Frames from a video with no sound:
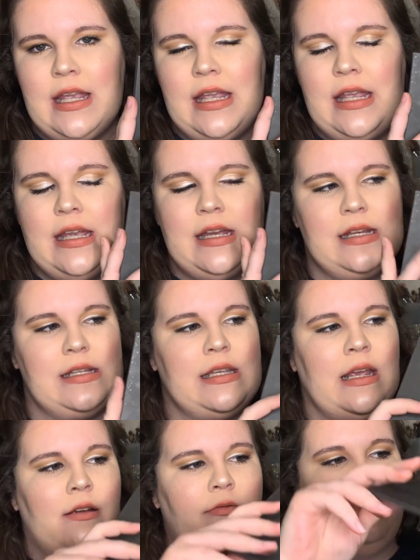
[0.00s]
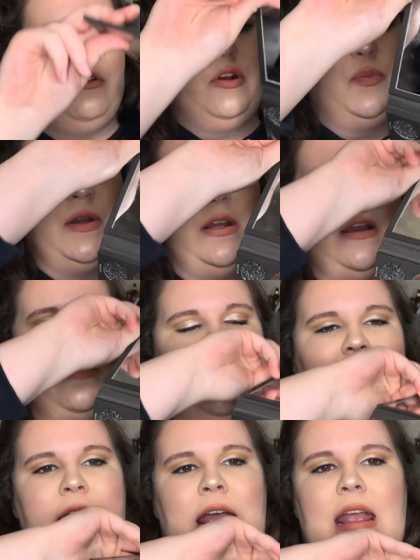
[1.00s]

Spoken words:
and when you open it up, it